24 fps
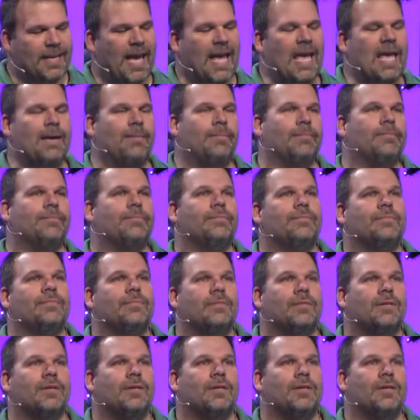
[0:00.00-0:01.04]
came,
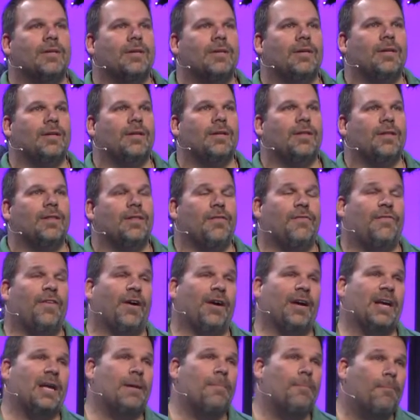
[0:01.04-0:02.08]
the
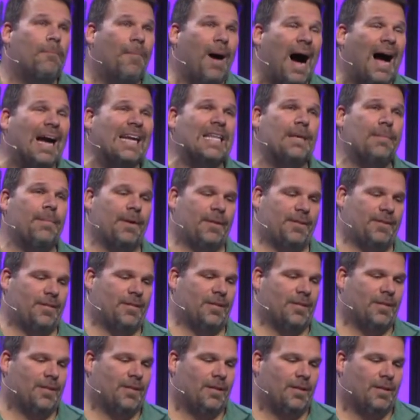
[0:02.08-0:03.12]
very
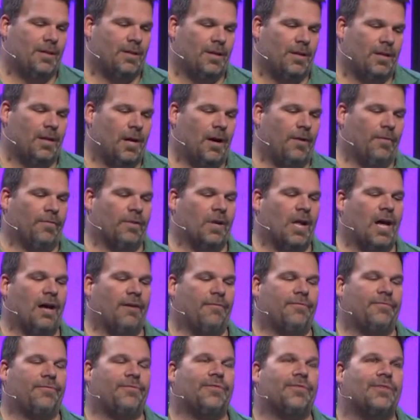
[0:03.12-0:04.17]
embodiment of
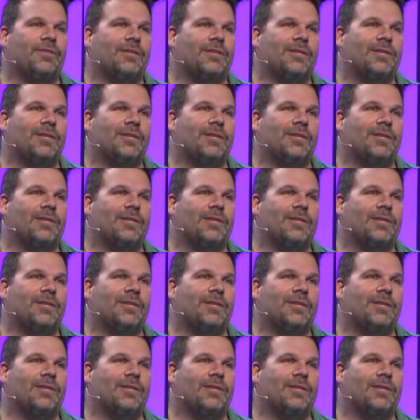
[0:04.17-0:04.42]
love.